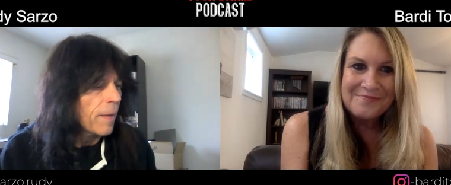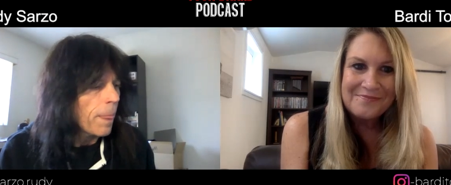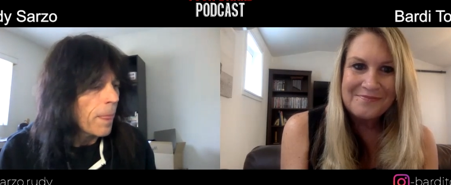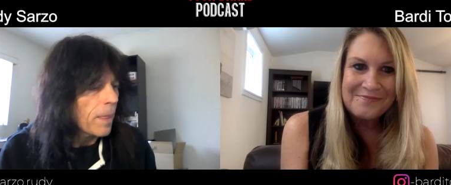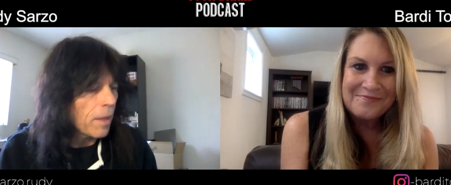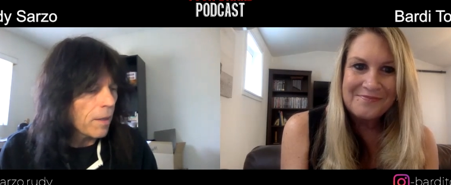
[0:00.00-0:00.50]

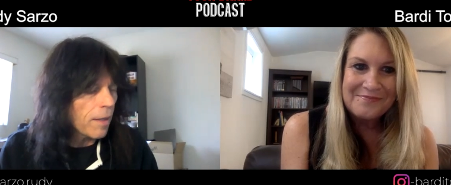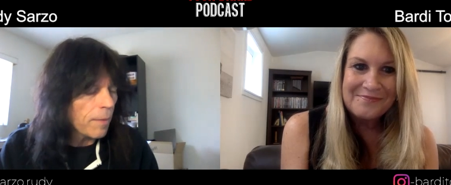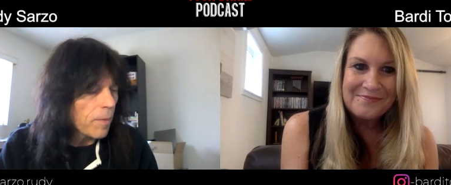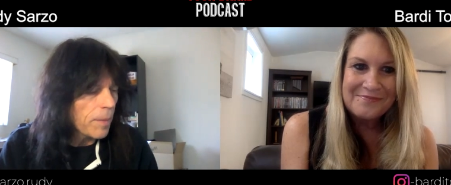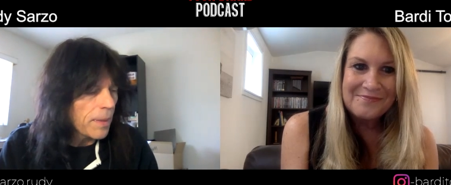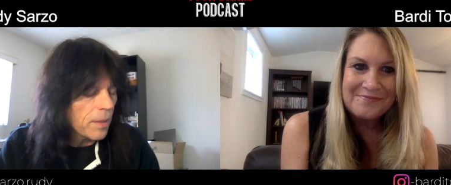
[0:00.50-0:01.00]
Speaker 1: The
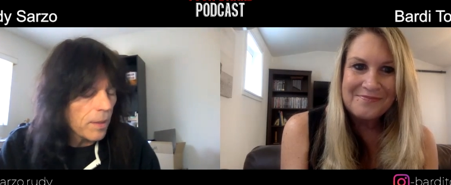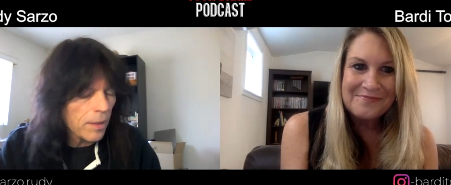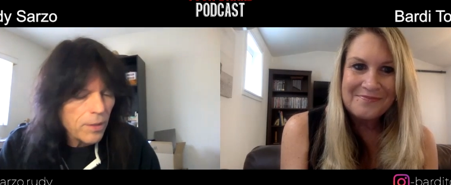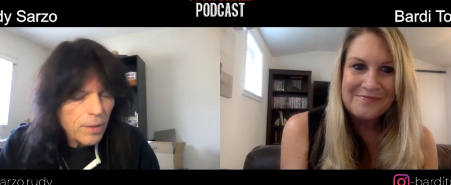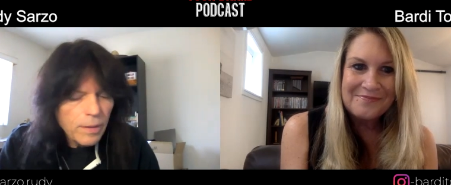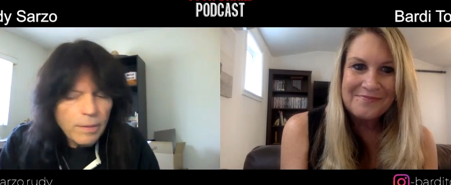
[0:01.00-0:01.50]
government
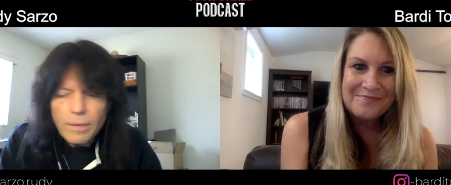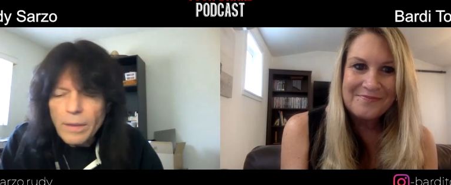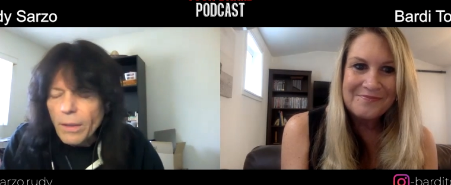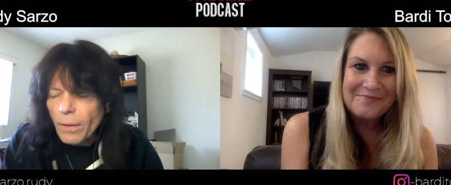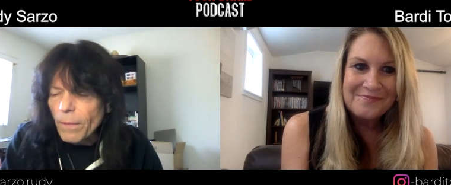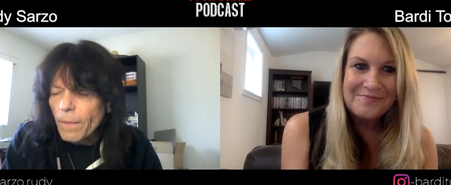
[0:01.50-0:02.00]
doesn't,
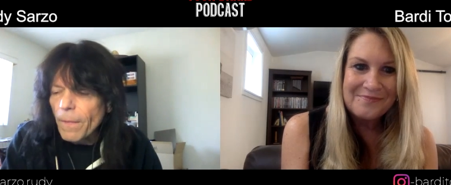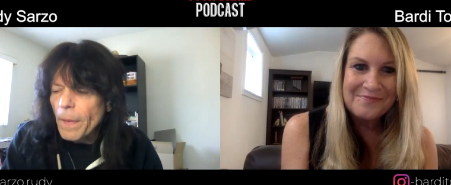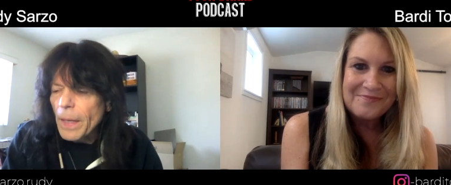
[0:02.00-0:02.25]
you know.